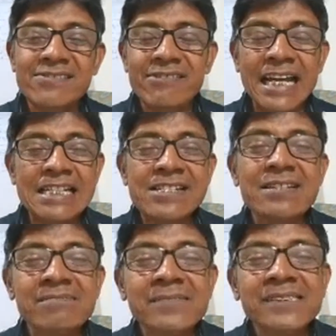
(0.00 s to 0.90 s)
write.
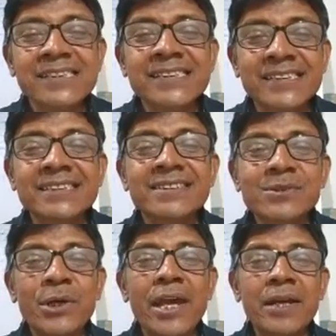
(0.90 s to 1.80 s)

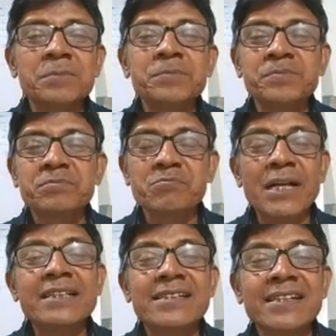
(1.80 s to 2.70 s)
Okay,
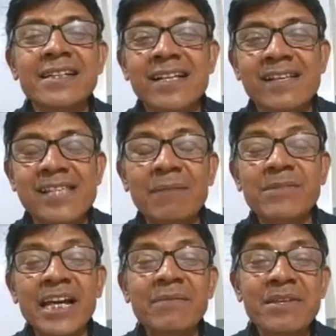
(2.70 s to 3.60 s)
but
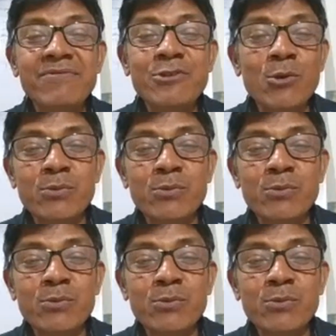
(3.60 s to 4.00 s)
sometime if your